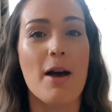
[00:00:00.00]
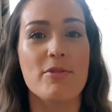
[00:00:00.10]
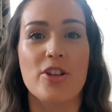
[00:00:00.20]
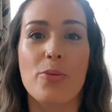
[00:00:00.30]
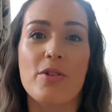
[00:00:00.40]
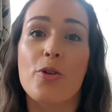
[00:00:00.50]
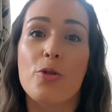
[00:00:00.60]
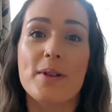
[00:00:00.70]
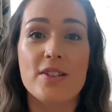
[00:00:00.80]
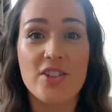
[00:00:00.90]
So we've all
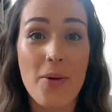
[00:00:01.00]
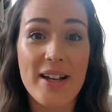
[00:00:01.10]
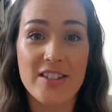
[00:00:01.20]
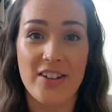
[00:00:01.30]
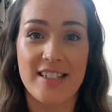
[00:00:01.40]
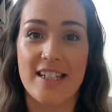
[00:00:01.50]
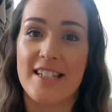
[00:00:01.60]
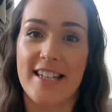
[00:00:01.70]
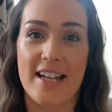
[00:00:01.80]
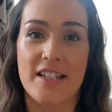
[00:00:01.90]
been so excited
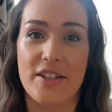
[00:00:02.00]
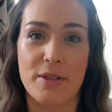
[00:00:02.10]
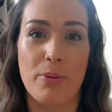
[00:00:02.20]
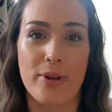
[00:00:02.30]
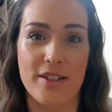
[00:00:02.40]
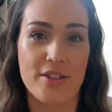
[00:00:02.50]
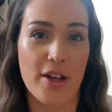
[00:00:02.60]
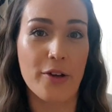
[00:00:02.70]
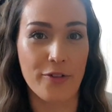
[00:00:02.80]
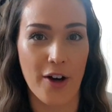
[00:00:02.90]
to get to this point
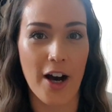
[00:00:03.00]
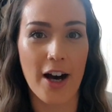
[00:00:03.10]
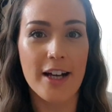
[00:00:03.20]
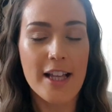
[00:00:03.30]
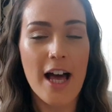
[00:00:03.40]
so far.